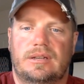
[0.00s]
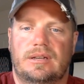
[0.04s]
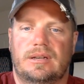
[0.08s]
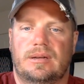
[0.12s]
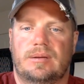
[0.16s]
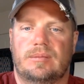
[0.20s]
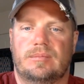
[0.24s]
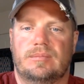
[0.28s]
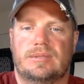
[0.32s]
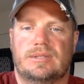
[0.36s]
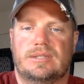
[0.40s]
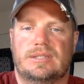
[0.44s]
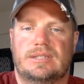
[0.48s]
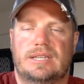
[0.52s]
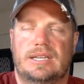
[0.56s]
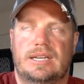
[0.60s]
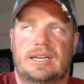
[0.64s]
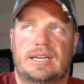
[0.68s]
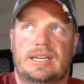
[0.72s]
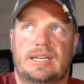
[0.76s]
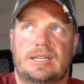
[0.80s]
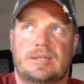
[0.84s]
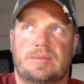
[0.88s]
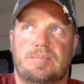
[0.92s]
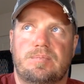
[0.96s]

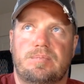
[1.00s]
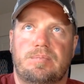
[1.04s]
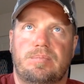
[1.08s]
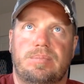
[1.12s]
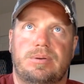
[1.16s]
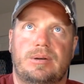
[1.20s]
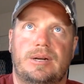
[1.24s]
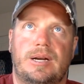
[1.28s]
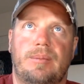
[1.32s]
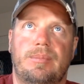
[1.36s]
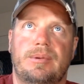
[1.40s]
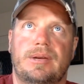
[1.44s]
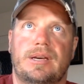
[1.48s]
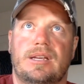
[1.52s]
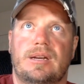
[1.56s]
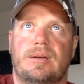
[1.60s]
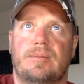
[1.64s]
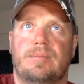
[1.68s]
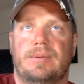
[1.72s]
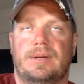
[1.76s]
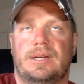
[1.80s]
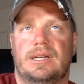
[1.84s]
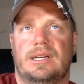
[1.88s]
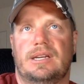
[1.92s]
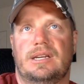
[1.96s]
City is probably going to
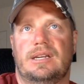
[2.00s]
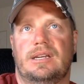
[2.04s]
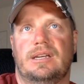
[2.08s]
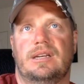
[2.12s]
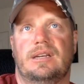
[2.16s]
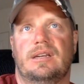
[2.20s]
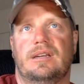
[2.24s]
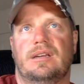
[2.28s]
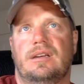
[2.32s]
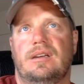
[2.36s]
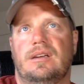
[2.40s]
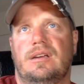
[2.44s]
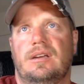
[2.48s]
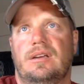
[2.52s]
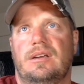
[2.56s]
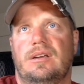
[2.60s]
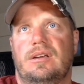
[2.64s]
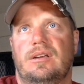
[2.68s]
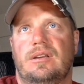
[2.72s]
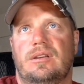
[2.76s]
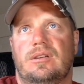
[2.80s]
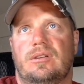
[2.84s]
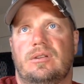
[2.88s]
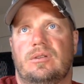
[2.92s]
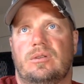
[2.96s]
be
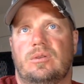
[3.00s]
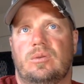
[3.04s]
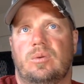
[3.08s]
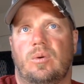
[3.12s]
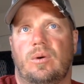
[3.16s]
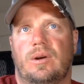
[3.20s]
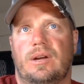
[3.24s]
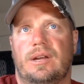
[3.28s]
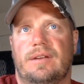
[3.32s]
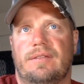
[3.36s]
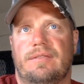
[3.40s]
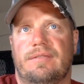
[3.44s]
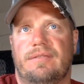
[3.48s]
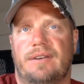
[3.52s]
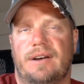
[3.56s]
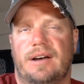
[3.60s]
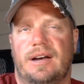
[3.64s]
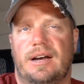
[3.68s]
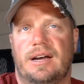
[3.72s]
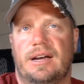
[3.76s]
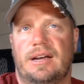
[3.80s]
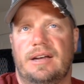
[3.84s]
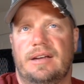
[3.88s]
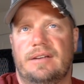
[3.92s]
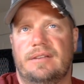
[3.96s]

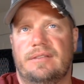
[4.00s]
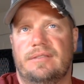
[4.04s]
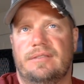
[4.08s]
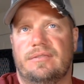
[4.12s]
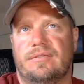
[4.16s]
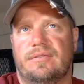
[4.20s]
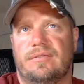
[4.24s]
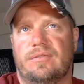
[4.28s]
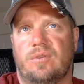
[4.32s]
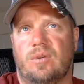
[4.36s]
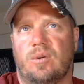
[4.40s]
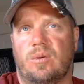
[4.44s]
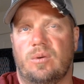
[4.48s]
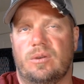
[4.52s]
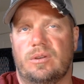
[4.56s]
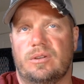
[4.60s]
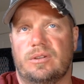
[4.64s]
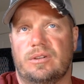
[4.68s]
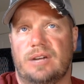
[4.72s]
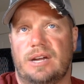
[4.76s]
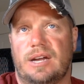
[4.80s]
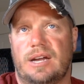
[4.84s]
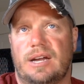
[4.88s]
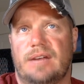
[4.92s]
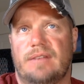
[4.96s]
25 four-wheel
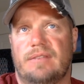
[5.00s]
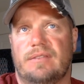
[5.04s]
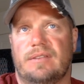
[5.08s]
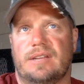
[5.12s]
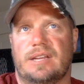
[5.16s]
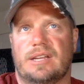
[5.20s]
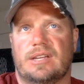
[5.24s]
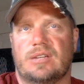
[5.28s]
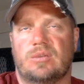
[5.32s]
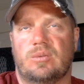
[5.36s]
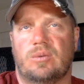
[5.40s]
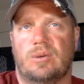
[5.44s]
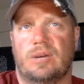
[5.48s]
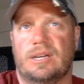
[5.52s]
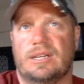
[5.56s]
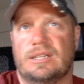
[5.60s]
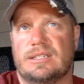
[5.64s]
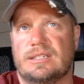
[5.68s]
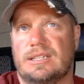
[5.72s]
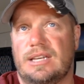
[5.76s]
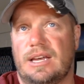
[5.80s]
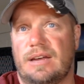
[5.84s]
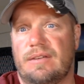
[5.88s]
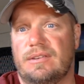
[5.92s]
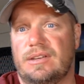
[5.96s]
drive and like
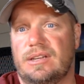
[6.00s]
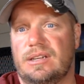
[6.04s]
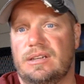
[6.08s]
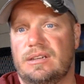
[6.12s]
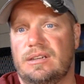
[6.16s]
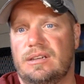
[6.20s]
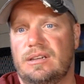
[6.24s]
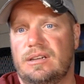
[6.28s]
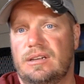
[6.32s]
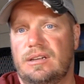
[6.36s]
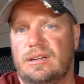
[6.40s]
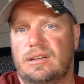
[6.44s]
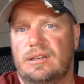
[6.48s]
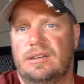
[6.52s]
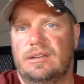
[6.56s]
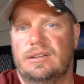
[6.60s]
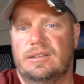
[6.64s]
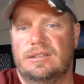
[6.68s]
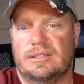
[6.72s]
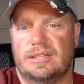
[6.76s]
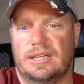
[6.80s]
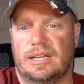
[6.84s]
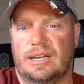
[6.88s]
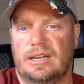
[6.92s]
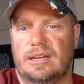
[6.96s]
27
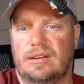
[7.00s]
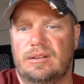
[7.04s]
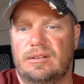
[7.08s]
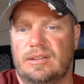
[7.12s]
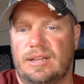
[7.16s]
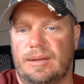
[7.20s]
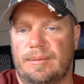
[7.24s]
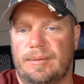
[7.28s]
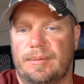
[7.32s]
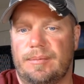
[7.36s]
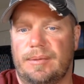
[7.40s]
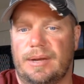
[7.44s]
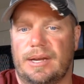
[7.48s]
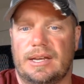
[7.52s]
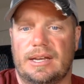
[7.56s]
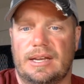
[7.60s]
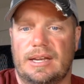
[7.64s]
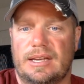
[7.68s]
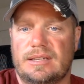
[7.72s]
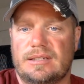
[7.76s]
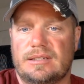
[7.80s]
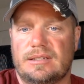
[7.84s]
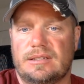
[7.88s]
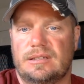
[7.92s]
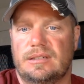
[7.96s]
city. That'd be my
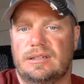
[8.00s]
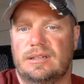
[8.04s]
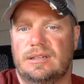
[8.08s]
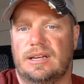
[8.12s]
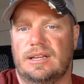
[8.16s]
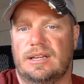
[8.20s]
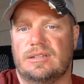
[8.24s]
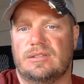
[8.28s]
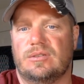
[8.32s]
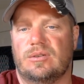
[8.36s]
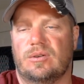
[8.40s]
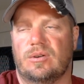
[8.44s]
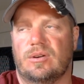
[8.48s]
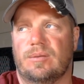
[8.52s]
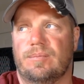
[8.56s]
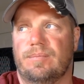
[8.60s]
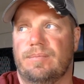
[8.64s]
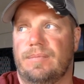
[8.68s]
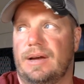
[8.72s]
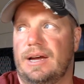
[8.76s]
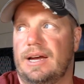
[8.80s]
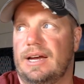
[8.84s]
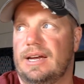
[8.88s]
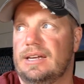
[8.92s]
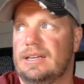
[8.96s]
guess. And so
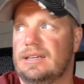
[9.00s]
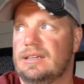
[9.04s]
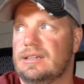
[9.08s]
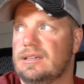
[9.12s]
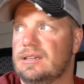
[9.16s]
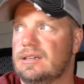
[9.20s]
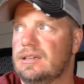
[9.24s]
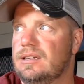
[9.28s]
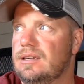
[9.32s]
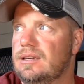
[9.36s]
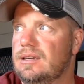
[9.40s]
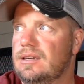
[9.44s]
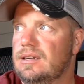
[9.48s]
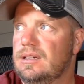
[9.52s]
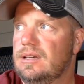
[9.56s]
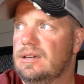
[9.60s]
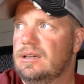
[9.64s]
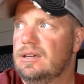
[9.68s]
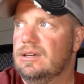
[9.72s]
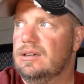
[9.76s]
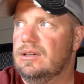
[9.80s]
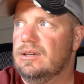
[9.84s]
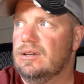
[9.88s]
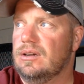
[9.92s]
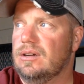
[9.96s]
combined,
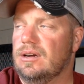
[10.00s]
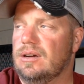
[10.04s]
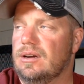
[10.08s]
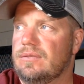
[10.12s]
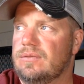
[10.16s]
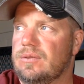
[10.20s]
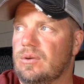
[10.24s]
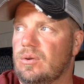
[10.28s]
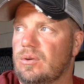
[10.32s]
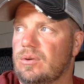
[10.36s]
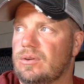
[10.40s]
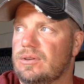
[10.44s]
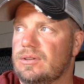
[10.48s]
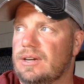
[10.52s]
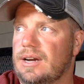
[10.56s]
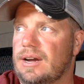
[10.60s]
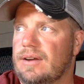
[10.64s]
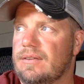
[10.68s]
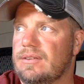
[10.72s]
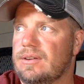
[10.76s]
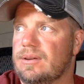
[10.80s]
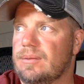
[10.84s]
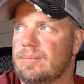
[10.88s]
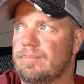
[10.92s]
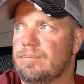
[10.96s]
four-wheel
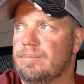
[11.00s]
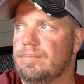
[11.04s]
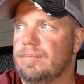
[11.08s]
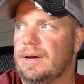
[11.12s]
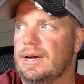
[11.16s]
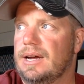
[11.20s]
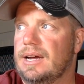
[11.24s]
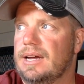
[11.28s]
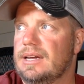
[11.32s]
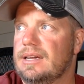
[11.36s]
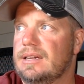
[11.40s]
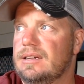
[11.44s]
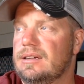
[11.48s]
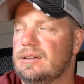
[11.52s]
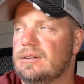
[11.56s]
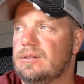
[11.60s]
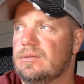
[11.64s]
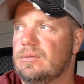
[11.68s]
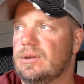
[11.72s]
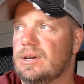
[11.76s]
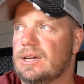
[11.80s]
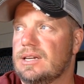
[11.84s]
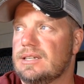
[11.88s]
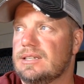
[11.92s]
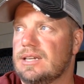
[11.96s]
drive combined,
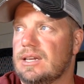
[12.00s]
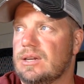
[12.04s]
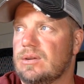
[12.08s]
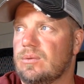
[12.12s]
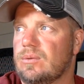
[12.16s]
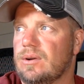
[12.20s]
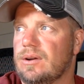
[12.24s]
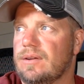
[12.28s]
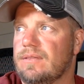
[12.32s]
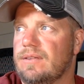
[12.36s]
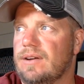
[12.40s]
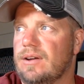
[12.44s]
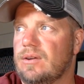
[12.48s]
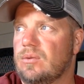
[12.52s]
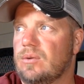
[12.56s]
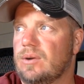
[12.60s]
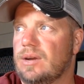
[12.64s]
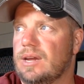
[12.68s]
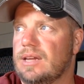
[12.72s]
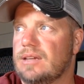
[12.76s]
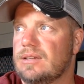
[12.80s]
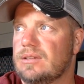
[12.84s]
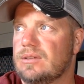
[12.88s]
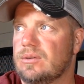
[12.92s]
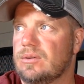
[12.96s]
what'd I say, 25,
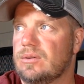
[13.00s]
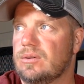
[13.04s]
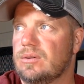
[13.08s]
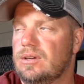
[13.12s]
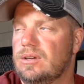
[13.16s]
28. So